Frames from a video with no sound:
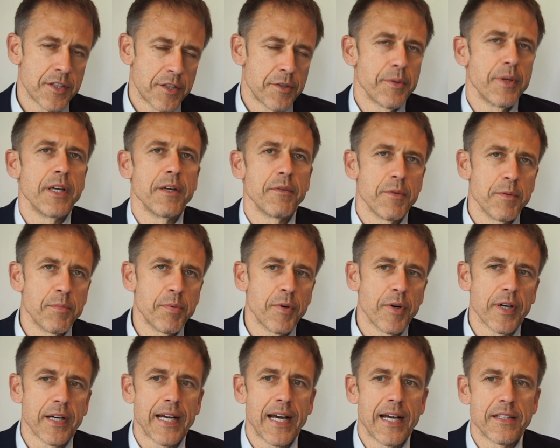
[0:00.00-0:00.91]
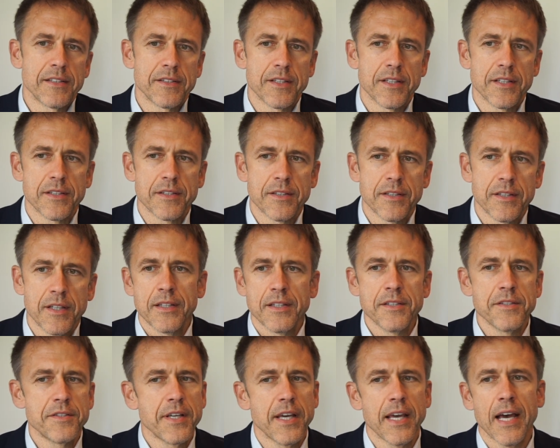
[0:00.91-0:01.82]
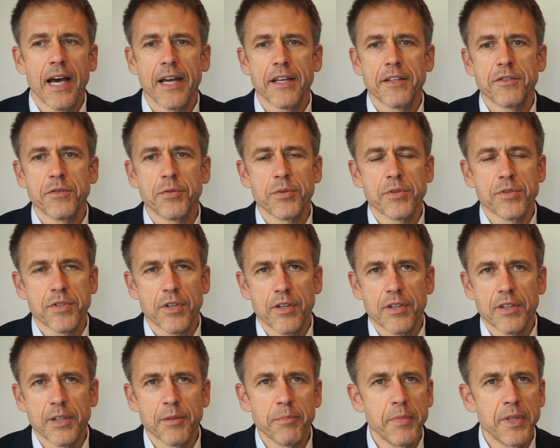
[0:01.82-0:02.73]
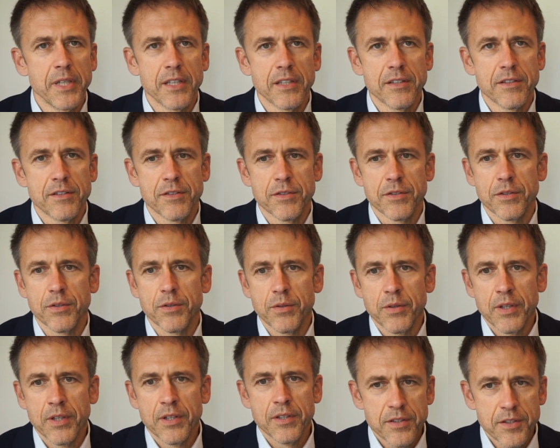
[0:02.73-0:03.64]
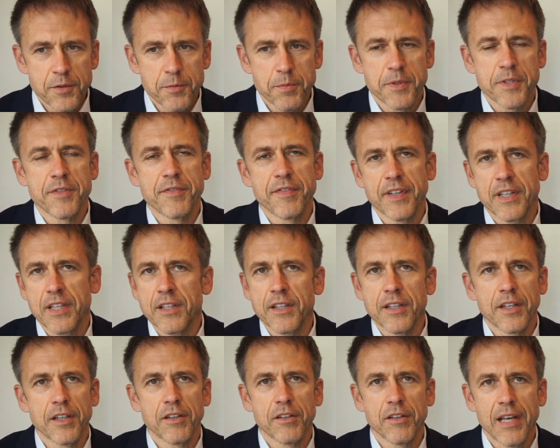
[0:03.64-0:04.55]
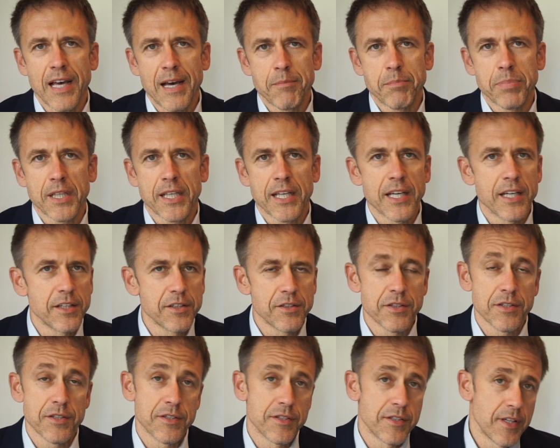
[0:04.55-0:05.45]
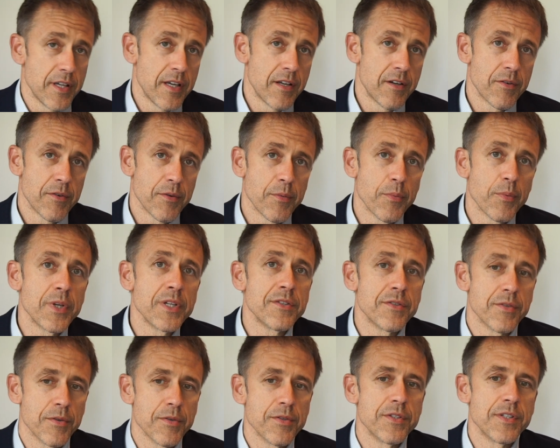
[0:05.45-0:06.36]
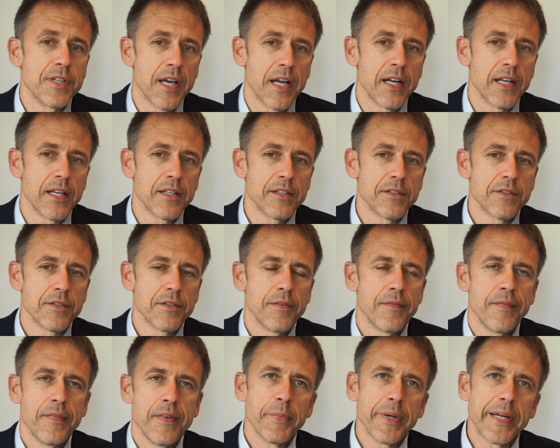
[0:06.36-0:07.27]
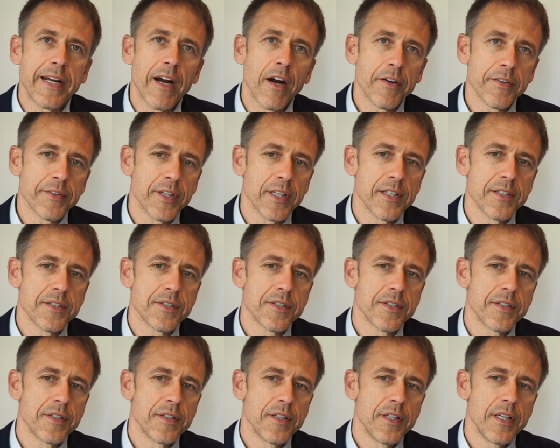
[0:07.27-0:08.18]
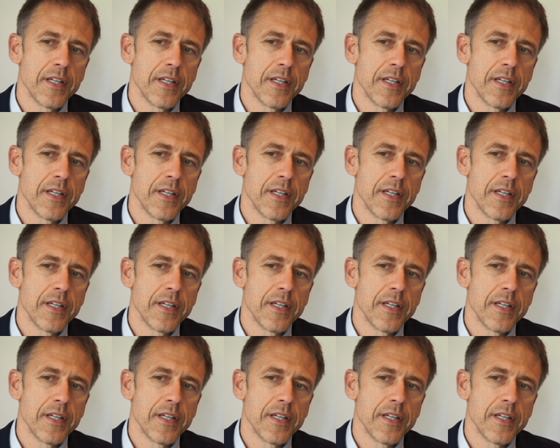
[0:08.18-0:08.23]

create report content. These AI tools are limited to specific clinical applications and/or research settings. Regardless,